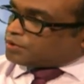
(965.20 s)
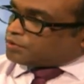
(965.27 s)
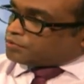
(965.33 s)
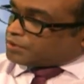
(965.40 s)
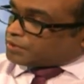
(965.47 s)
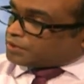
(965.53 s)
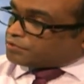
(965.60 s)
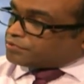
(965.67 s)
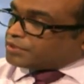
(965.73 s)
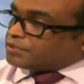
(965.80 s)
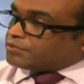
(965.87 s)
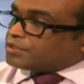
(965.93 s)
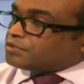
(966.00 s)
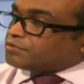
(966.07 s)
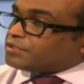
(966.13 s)
with
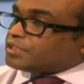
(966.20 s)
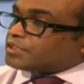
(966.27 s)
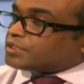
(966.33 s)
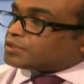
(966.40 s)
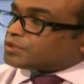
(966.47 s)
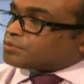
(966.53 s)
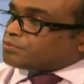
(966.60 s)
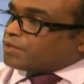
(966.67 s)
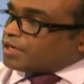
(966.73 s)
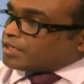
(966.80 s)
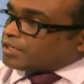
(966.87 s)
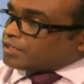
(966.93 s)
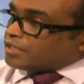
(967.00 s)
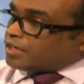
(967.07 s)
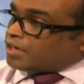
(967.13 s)
with features of
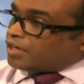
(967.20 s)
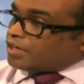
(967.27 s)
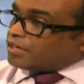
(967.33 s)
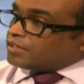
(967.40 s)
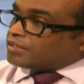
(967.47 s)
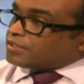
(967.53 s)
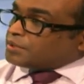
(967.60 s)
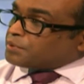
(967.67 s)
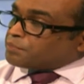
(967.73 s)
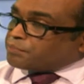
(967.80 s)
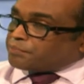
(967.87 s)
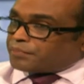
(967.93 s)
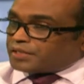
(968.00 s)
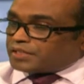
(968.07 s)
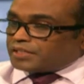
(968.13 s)
malaria,
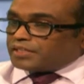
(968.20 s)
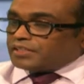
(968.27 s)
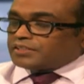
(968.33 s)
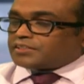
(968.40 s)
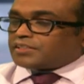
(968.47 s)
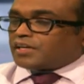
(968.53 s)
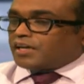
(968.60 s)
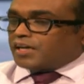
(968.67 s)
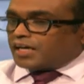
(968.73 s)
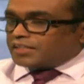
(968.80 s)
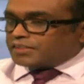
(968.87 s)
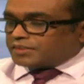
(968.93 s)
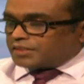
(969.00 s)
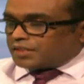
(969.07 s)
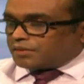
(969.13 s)
please
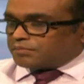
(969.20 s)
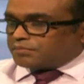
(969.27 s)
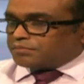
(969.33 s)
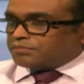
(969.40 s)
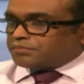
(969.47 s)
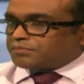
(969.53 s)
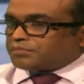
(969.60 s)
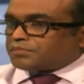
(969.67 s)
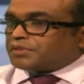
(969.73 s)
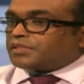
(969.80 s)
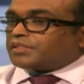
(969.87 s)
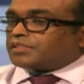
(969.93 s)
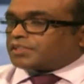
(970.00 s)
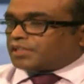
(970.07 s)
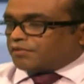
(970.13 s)
ask them
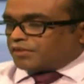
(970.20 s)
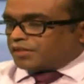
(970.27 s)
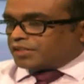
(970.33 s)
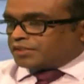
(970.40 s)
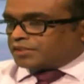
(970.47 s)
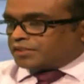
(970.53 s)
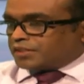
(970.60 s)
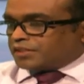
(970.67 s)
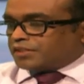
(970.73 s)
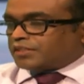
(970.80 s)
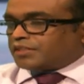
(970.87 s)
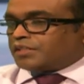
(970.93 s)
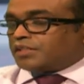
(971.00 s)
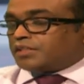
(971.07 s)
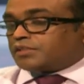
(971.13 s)
travel history,
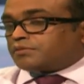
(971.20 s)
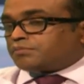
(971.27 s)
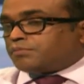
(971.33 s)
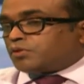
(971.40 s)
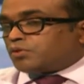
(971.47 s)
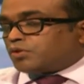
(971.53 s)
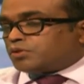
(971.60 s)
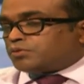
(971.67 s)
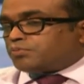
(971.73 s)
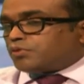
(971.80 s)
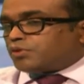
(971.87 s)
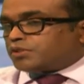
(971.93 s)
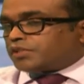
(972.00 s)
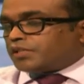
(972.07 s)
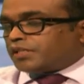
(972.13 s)
because
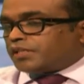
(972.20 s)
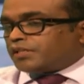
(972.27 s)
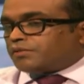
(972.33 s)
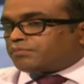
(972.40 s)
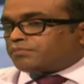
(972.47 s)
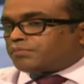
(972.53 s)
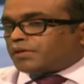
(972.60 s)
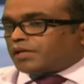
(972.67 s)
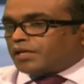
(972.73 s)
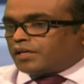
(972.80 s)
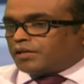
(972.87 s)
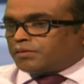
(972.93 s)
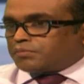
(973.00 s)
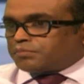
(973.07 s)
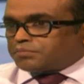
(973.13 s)
mostly
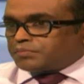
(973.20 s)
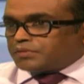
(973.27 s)
the